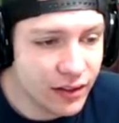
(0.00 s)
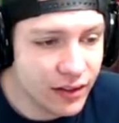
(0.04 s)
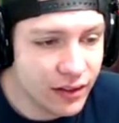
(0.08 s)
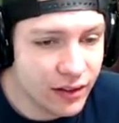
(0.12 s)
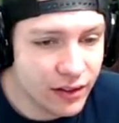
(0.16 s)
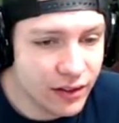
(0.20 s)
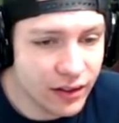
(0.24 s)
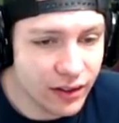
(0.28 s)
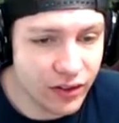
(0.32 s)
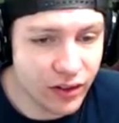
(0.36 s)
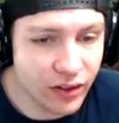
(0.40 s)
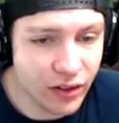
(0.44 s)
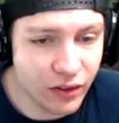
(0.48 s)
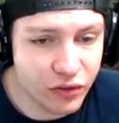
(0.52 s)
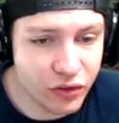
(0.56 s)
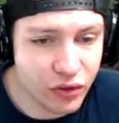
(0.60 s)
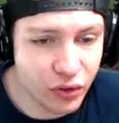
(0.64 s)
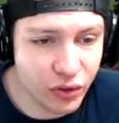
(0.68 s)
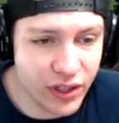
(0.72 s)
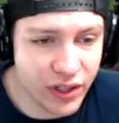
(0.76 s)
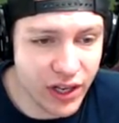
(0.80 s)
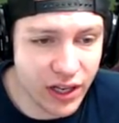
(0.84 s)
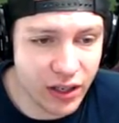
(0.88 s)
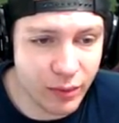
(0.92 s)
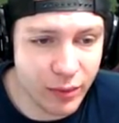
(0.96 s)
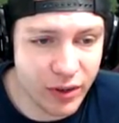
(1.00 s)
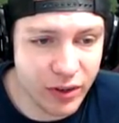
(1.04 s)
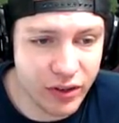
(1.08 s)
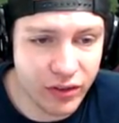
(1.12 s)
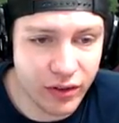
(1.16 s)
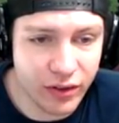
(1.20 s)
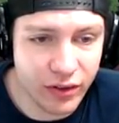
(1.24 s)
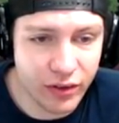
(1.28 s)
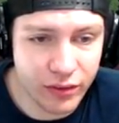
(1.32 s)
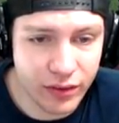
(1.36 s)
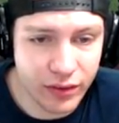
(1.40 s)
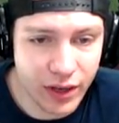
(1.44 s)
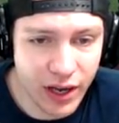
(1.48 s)
They still have Julian Edelman
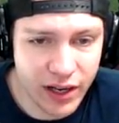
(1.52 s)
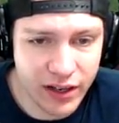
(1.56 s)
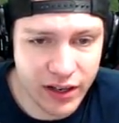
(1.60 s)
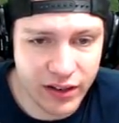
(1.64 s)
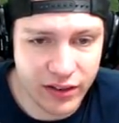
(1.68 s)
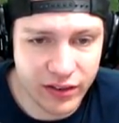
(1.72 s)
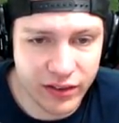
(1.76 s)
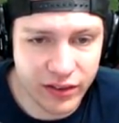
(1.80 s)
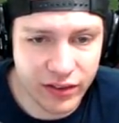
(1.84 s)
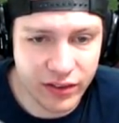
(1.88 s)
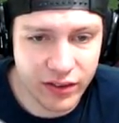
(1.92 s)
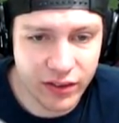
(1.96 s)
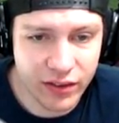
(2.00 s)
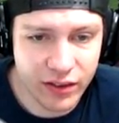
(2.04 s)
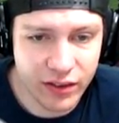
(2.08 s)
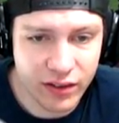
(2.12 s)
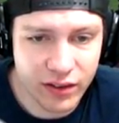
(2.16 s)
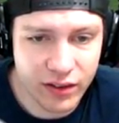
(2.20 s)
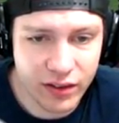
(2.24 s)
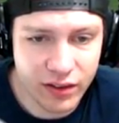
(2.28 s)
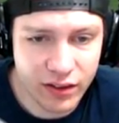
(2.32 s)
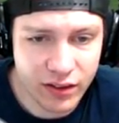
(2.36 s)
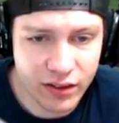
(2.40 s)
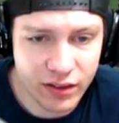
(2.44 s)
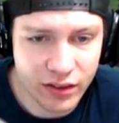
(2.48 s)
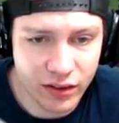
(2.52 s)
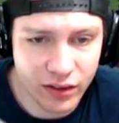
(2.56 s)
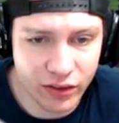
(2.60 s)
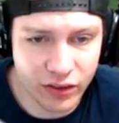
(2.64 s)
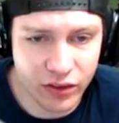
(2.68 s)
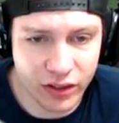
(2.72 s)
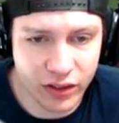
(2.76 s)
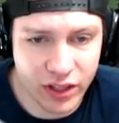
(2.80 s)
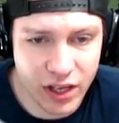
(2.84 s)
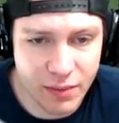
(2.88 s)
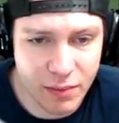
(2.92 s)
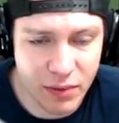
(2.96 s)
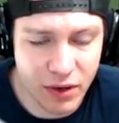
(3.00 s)
too. Nice. They're
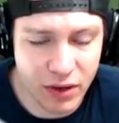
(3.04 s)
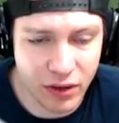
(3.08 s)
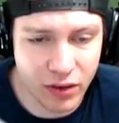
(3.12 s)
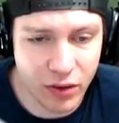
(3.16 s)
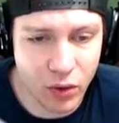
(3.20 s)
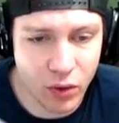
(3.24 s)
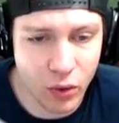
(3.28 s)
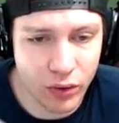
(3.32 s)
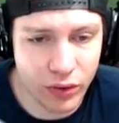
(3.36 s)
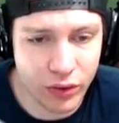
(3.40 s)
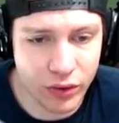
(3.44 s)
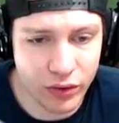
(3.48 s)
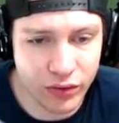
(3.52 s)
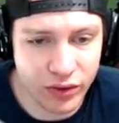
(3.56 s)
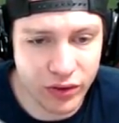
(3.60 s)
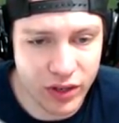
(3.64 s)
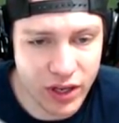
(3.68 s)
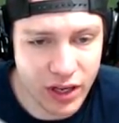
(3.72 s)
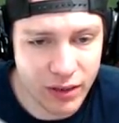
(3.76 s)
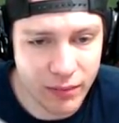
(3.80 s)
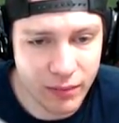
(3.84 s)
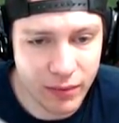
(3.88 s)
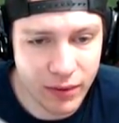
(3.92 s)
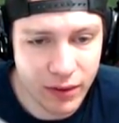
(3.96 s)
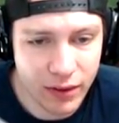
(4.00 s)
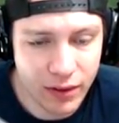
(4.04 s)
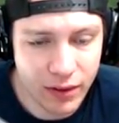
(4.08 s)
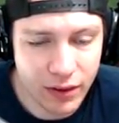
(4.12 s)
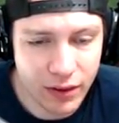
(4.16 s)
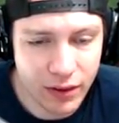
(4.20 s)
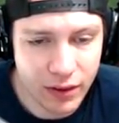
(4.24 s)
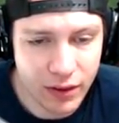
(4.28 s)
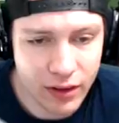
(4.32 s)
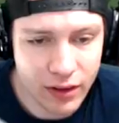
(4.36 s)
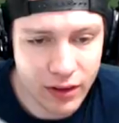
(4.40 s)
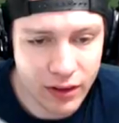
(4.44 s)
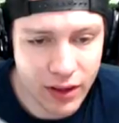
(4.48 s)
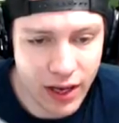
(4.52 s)
still keeping a core of their team
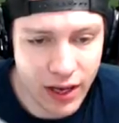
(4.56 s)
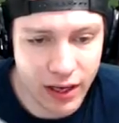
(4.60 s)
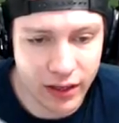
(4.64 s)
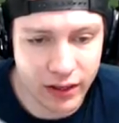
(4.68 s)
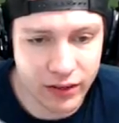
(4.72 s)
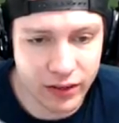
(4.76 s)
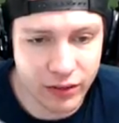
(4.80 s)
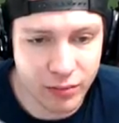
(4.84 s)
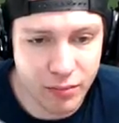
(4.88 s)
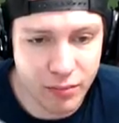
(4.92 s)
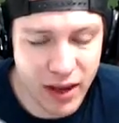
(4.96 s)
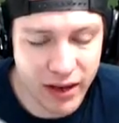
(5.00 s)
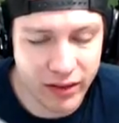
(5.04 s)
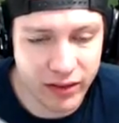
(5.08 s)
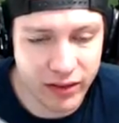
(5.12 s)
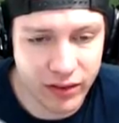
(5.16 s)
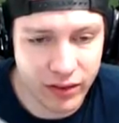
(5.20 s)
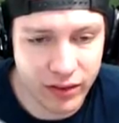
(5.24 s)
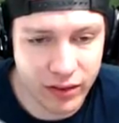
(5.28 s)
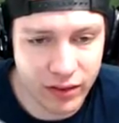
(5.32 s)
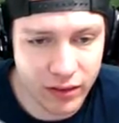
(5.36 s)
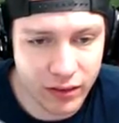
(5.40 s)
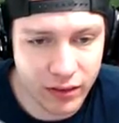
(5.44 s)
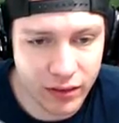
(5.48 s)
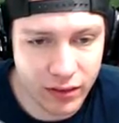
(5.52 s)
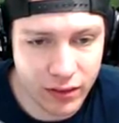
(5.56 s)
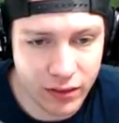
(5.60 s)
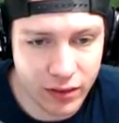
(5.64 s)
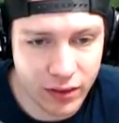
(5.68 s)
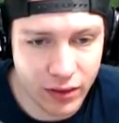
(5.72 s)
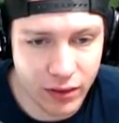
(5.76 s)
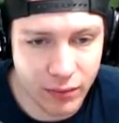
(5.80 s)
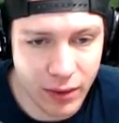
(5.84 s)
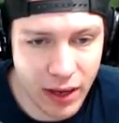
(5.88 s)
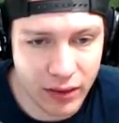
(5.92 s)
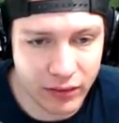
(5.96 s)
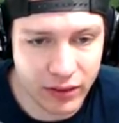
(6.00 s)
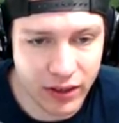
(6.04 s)
that at least makes, you
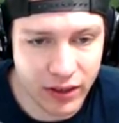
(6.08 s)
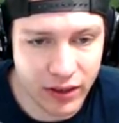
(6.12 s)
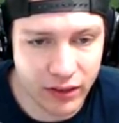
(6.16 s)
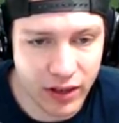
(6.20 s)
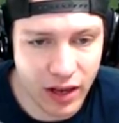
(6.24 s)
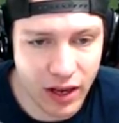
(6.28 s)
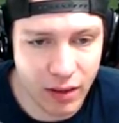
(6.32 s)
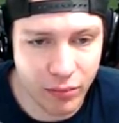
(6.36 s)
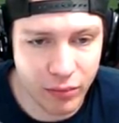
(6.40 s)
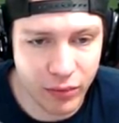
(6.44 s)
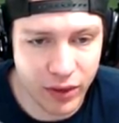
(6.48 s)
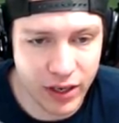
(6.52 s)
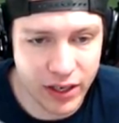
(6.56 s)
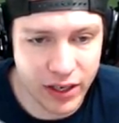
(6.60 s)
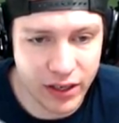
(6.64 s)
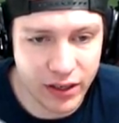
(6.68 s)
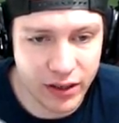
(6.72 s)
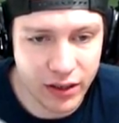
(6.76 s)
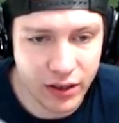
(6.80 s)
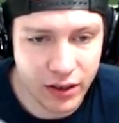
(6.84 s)
know, outside of Tom Brady.